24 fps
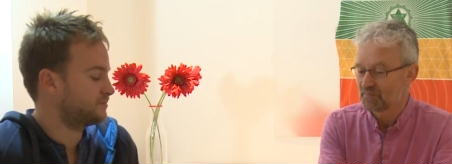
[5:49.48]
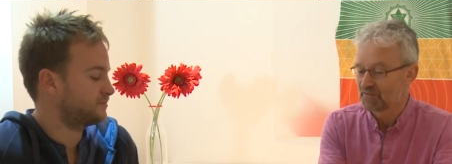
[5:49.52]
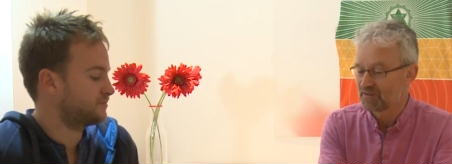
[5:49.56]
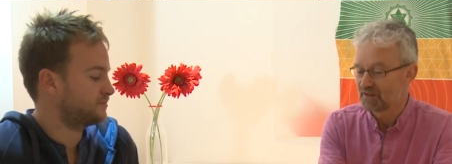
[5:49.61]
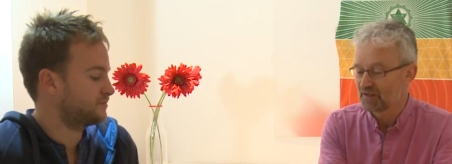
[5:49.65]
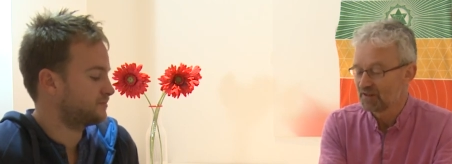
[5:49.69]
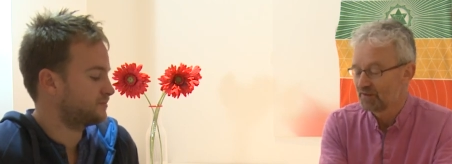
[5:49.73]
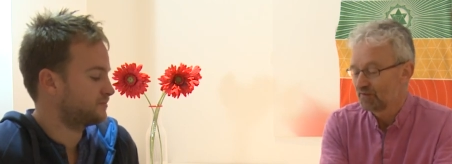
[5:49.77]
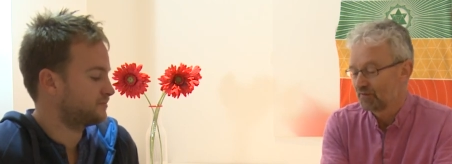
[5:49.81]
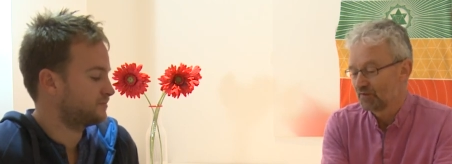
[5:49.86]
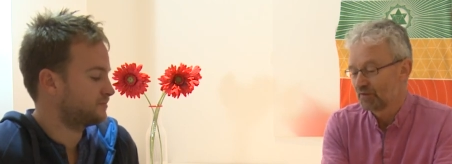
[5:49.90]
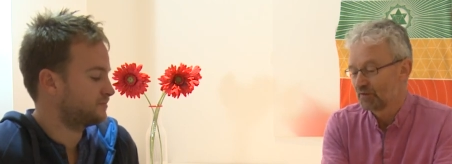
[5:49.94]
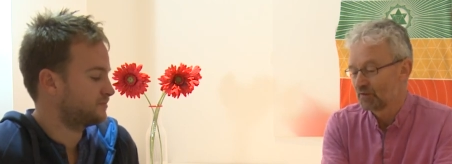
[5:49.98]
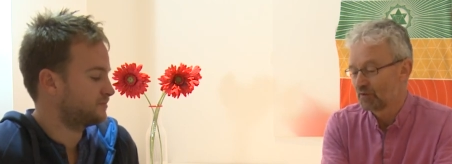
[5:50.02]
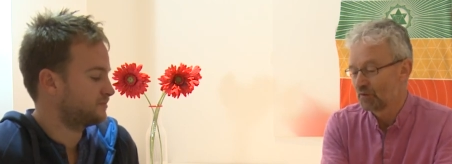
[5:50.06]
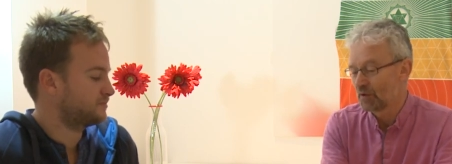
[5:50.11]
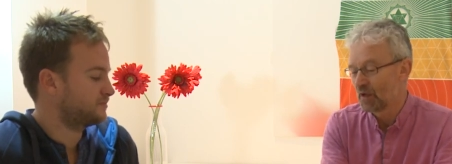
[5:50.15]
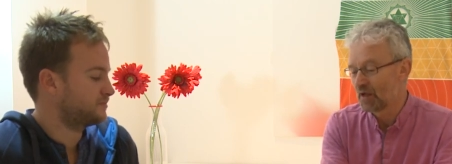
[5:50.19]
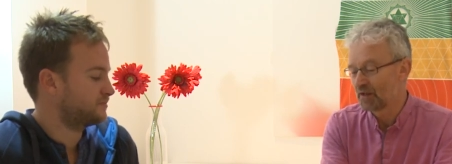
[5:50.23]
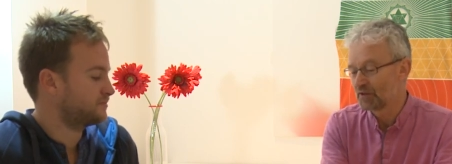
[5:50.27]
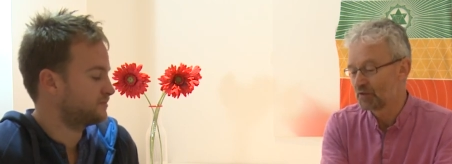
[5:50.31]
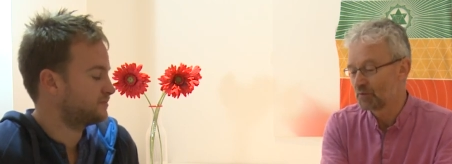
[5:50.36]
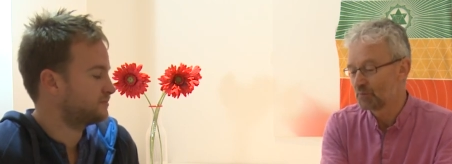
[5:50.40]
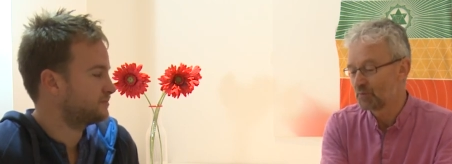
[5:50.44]
Speaker 1: Theseus
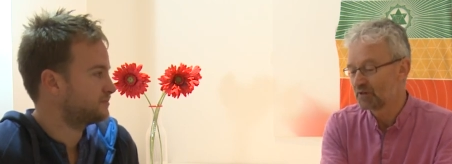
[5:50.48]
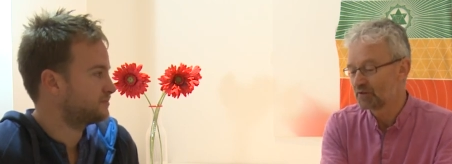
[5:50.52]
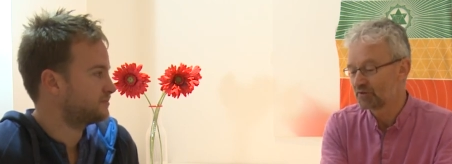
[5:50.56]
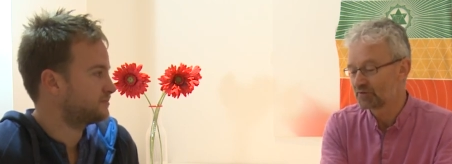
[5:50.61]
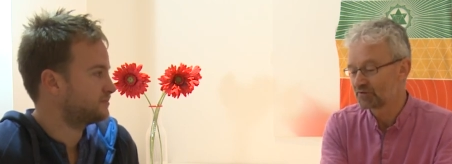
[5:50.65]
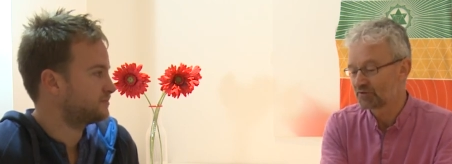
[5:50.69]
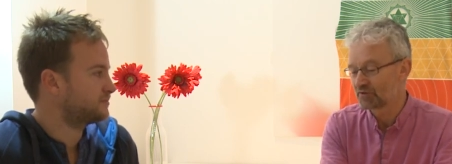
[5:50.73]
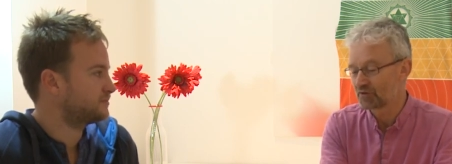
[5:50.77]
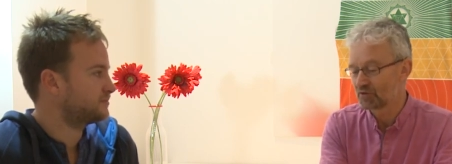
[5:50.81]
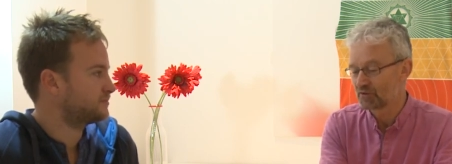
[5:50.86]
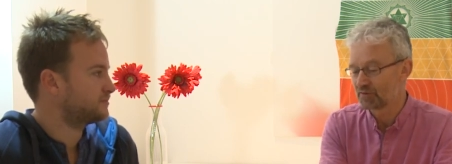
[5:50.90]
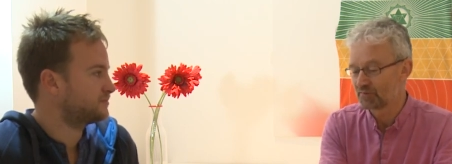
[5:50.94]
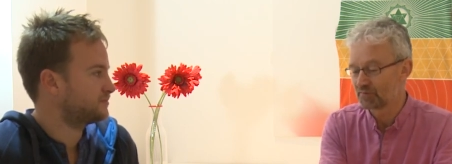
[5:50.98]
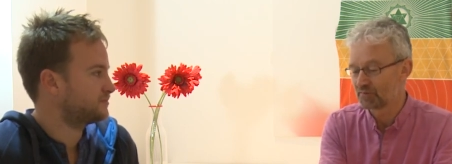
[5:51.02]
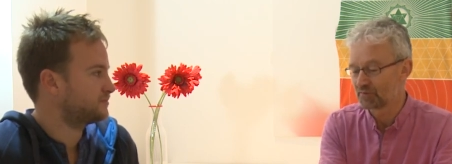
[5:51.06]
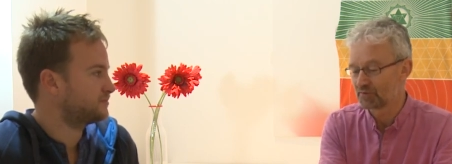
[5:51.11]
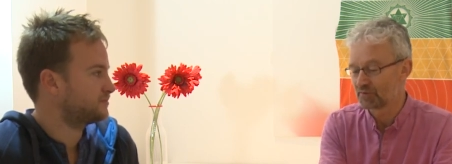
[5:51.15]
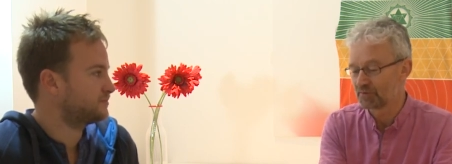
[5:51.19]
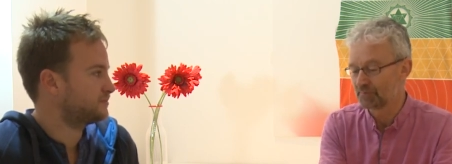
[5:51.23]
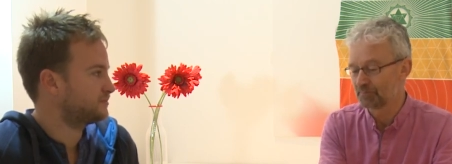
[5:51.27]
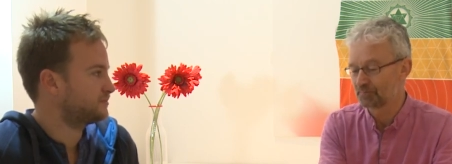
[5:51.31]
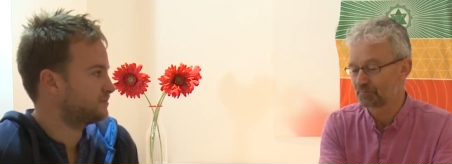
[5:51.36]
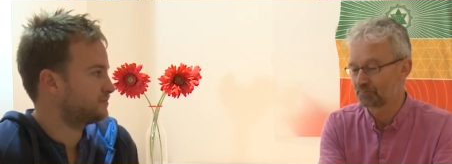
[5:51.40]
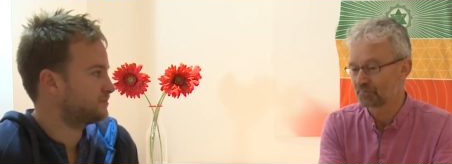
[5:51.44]
and the Minotaur,
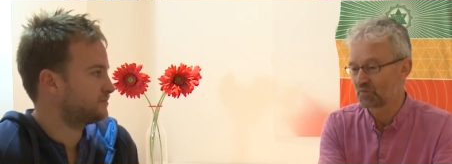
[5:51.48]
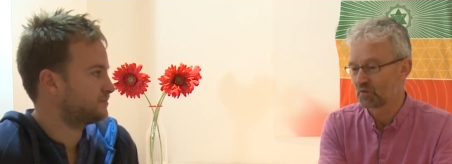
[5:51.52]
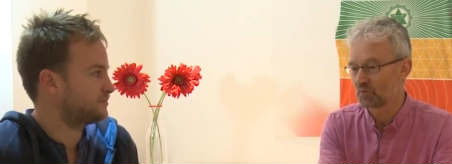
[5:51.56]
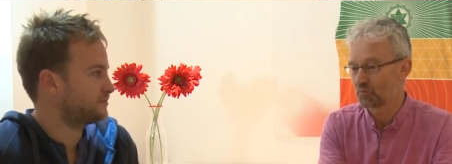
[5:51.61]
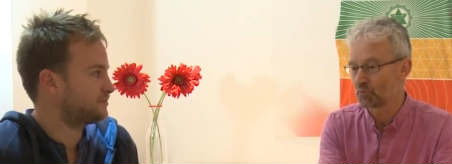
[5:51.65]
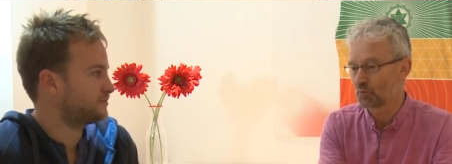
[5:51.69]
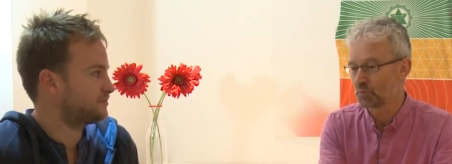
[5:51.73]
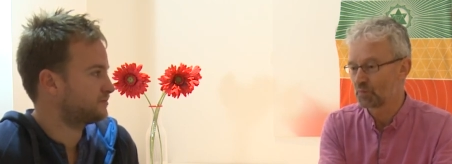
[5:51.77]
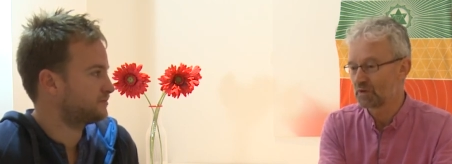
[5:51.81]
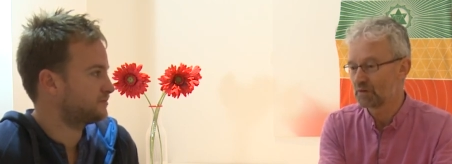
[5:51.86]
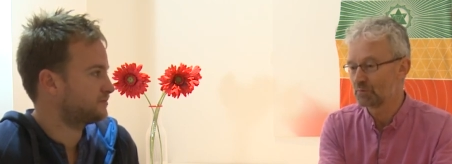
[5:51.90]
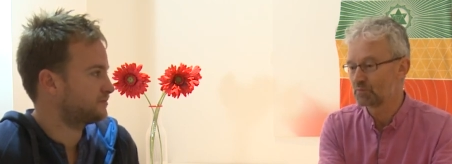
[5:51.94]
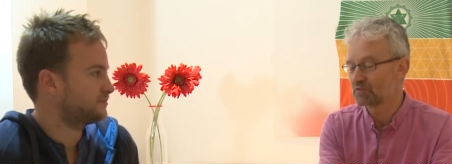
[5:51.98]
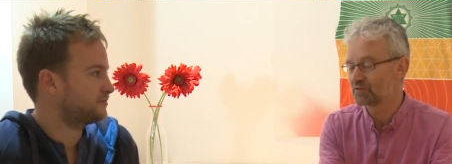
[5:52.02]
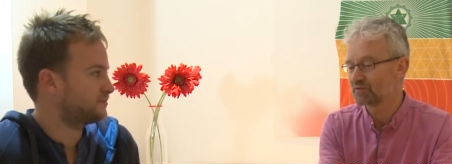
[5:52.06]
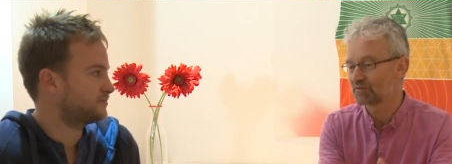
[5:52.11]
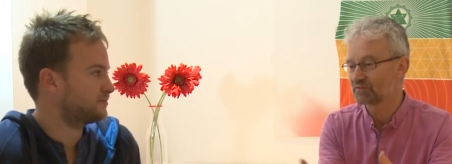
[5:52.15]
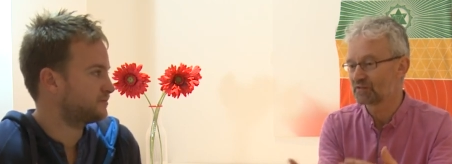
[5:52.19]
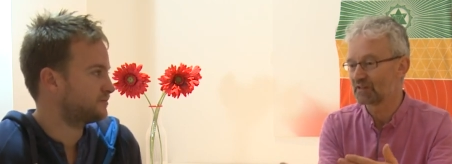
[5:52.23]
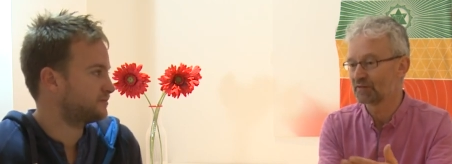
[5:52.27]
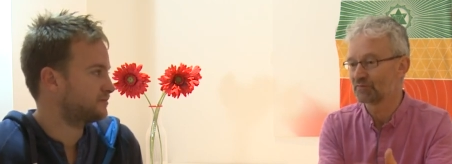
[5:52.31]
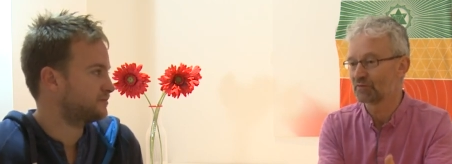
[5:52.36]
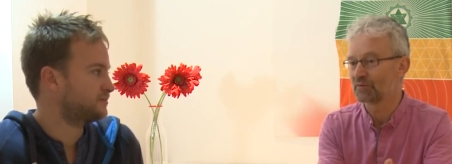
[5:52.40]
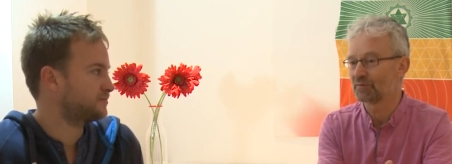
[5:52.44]
for people,
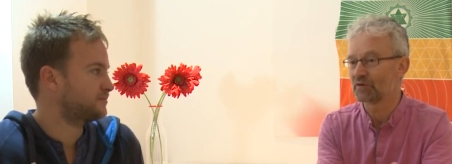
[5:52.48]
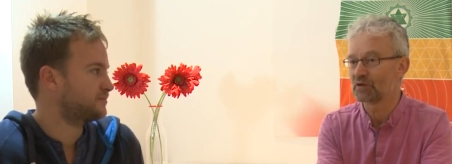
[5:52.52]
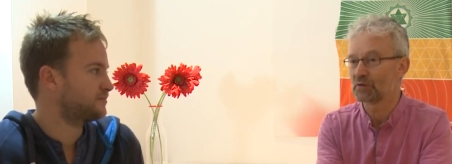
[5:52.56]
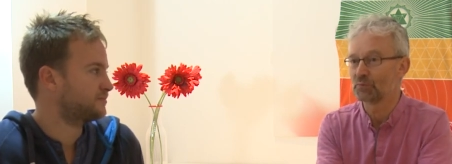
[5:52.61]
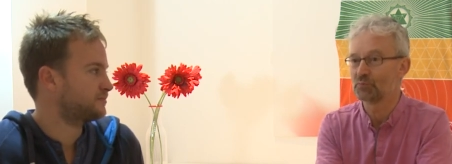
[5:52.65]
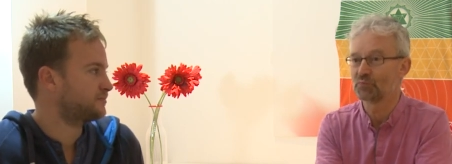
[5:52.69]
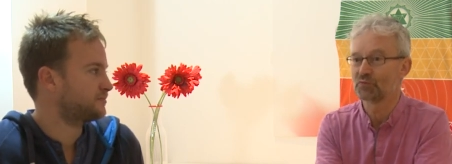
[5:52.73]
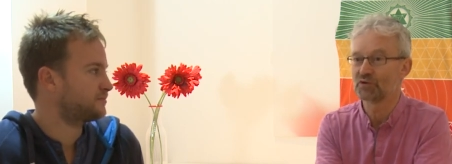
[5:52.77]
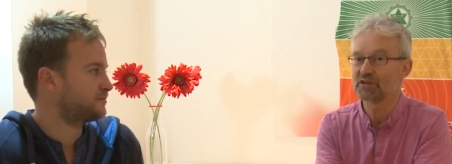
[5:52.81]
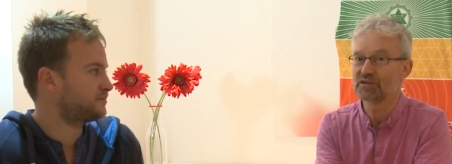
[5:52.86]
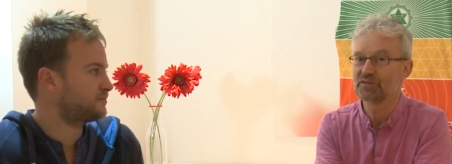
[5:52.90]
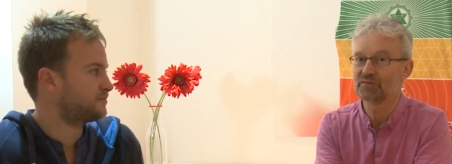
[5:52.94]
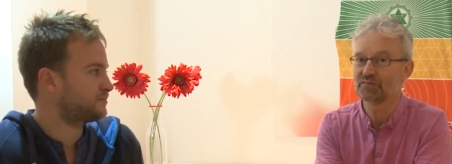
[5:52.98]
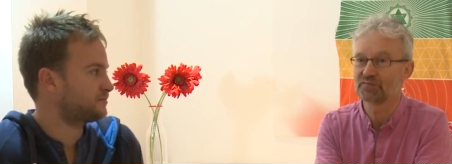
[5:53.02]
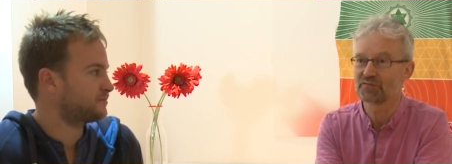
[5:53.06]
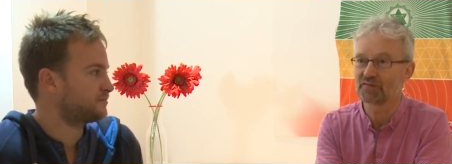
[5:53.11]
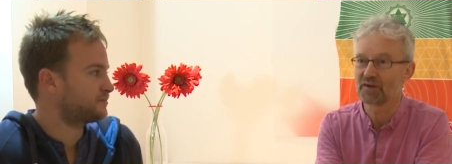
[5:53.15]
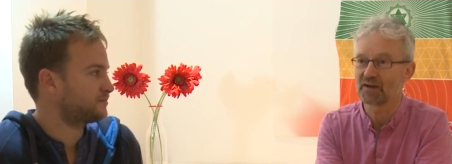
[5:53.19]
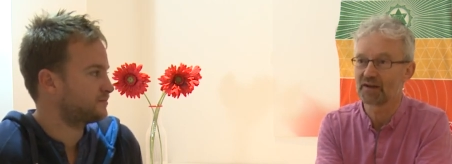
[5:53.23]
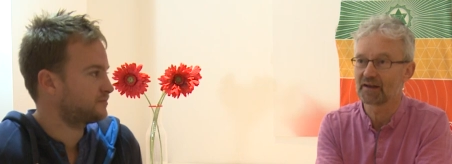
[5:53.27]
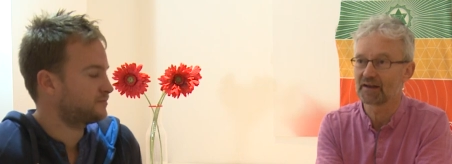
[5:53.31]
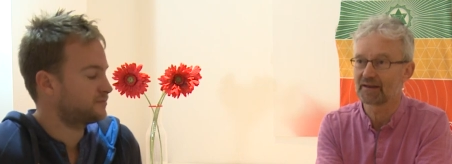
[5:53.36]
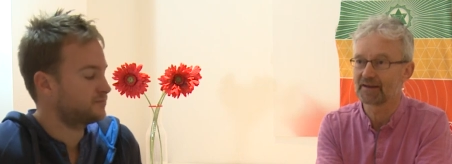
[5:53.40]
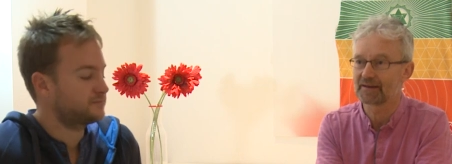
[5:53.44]
just to give a very brief